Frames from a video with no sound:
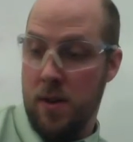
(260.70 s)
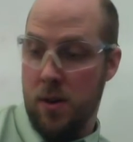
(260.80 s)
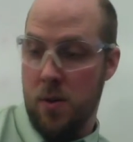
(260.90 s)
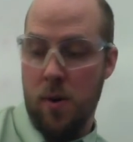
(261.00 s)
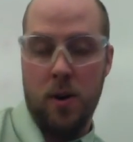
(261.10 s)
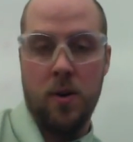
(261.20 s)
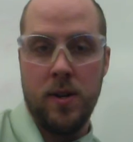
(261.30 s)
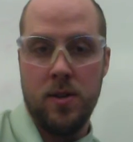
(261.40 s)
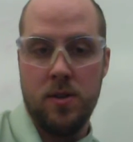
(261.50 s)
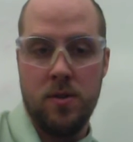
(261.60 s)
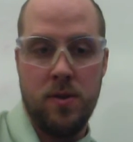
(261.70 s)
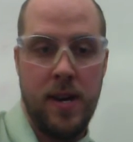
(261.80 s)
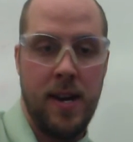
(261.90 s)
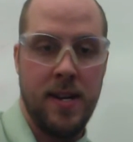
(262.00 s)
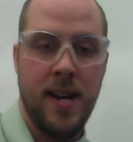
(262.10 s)
You are going to,
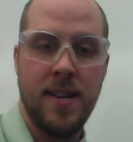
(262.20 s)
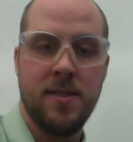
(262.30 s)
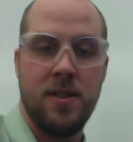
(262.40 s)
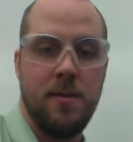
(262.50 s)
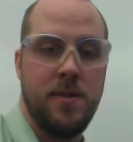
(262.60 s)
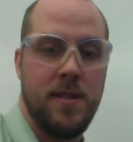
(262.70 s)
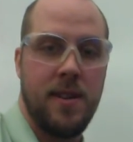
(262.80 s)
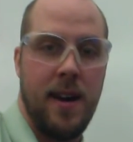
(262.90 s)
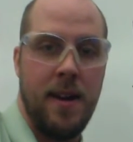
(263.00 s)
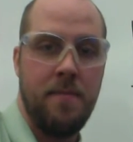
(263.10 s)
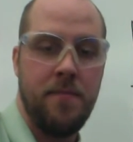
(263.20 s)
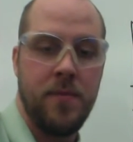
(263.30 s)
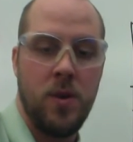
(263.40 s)
in test tubes this time,